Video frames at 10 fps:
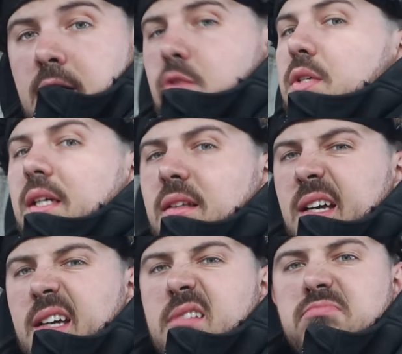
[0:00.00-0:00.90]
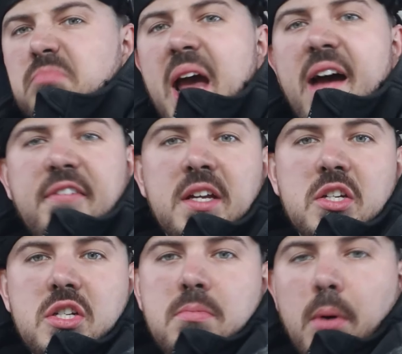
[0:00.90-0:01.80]
using like half
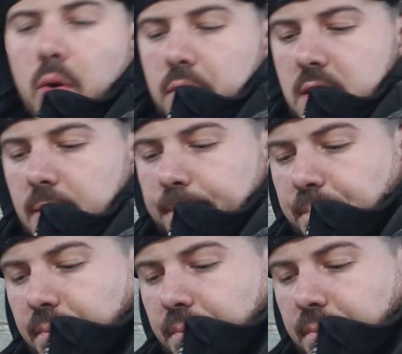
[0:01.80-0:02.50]
inch bolts.